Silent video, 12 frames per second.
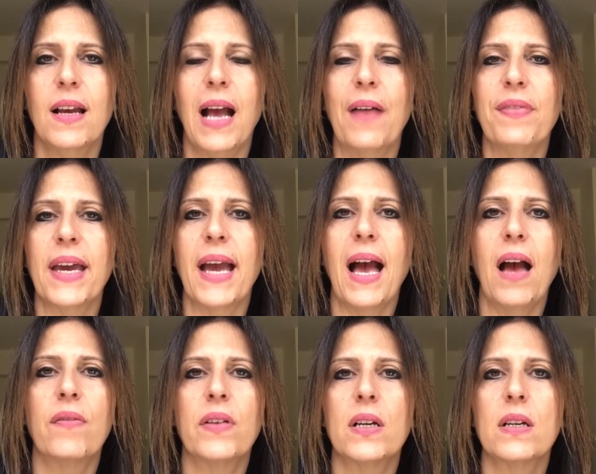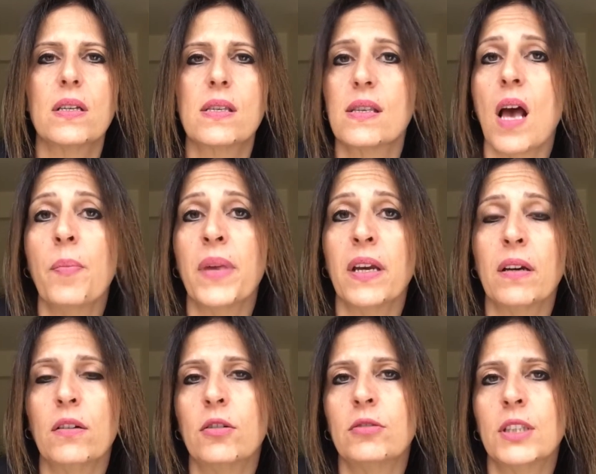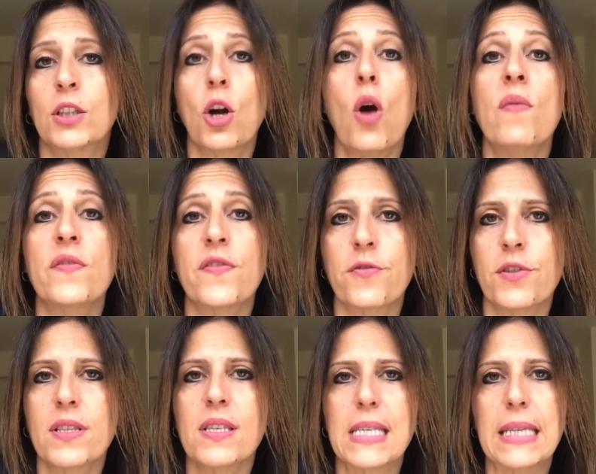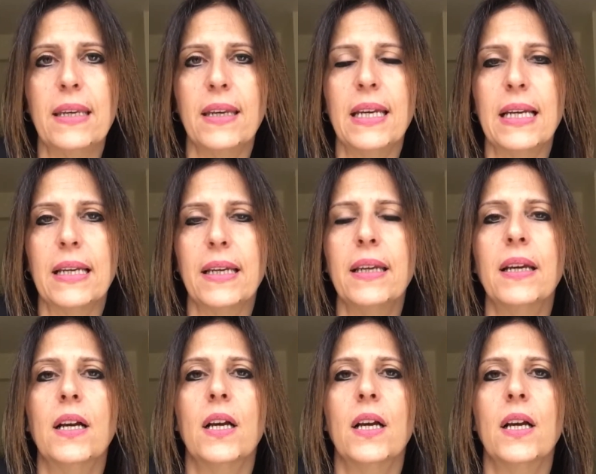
and they have a summit or a conference yearly